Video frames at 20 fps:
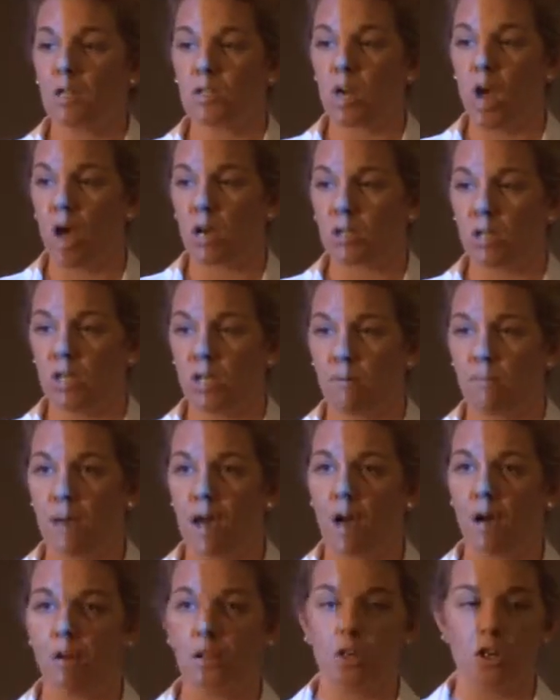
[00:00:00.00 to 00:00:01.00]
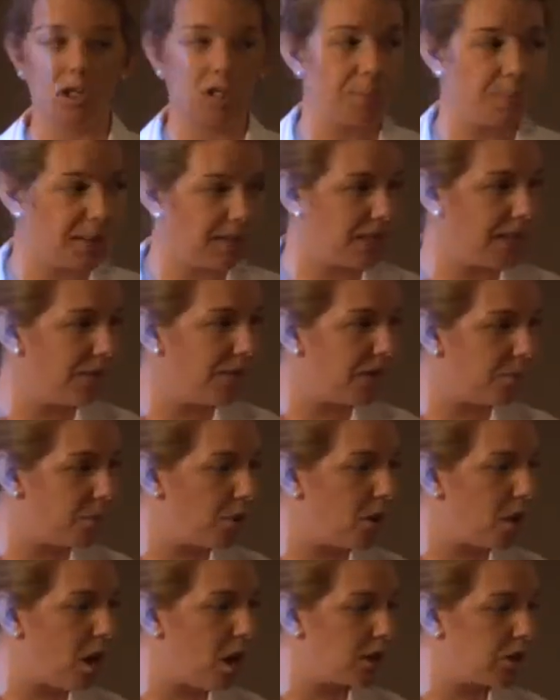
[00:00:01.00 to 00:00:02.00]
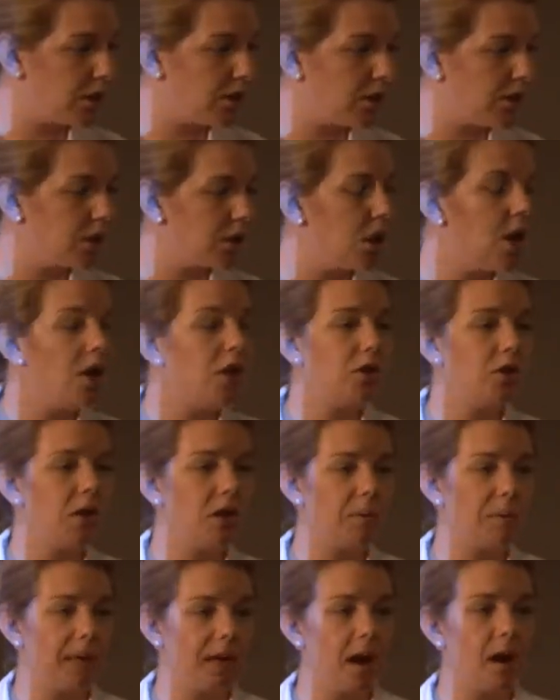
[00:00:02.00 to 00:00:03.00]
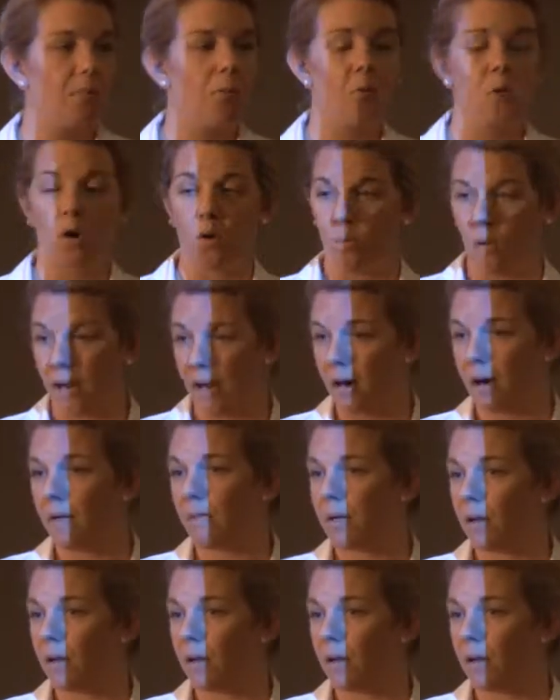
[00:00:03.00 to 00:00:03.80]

to talk to you about your specific precautions so you can become more aware of